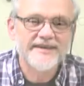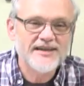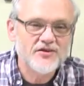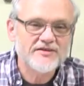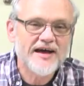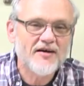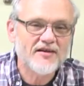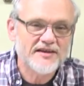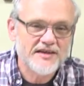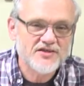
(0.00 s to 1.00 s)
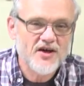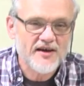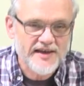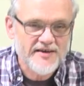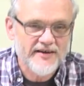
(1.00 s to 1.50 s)
He looked out and he
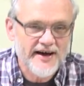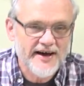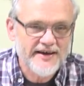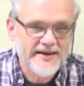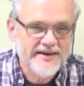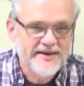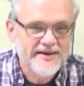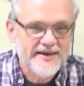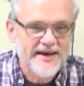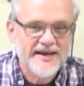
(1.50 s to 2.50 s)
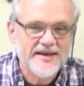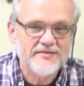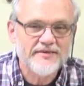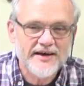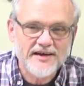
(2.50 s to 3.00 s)
saw Levi, and he
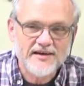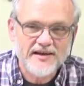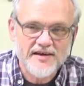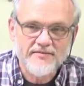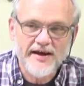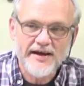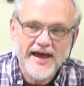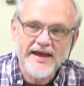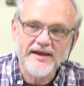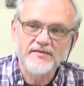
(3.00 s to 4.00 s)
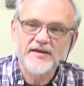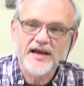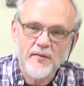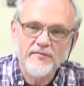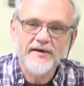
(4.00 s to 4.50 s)
invited Levi, Hey,
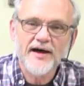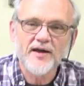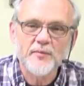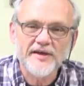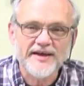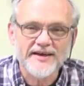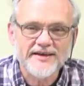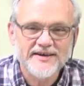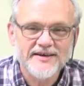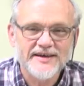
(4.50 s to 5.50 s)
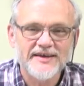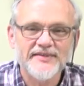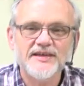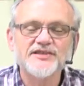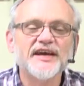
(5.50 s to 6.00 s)
come follow me.
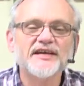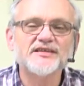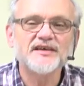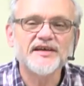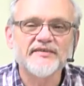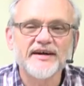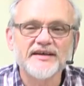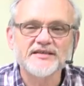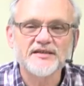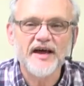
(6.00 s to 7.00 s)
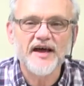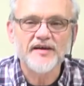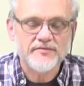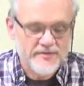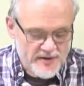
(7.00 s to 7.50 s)
And that changed Levi's
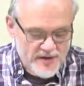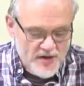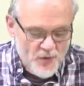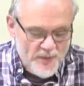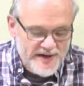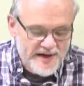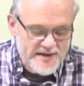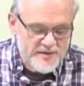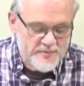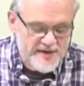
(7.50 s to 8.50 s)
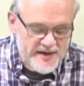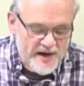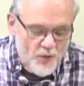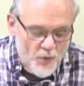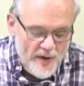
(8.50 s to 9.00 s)
life. We need to
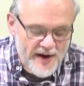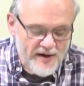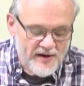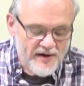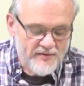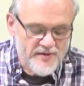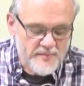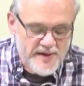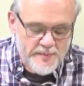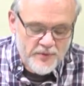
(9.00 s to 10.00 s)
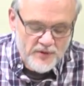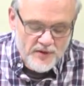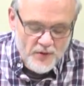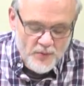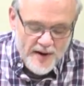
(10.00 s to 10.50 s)
be aware of the
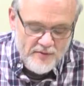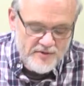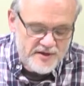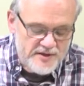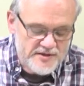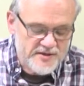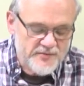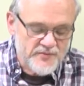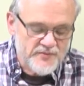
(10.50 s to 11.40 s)
people around us.